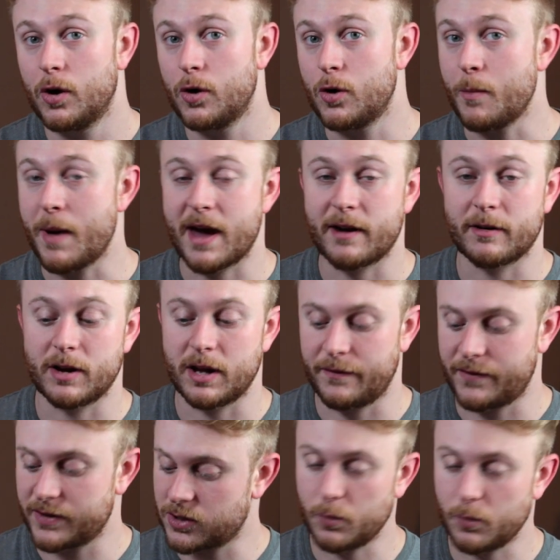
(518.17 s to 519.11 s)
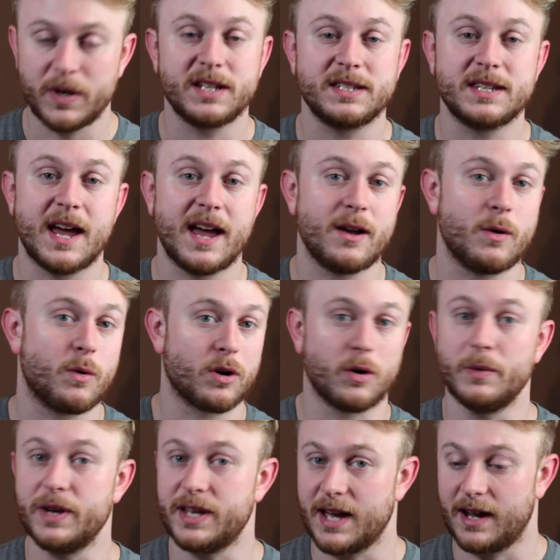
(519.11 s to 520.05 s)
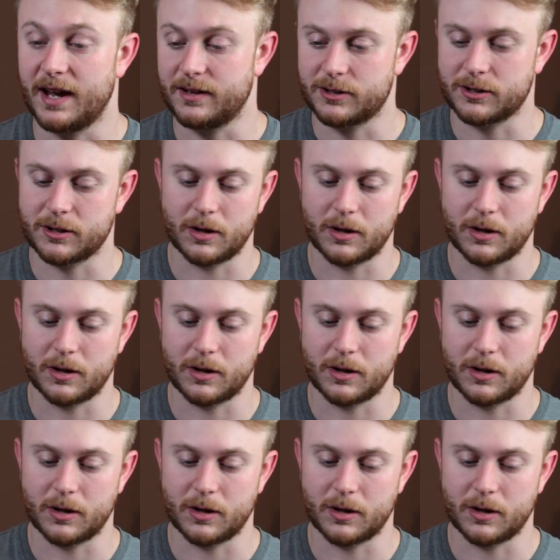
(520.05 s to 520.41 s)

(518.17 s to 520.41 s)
no matter if it's a weekday or a weekend.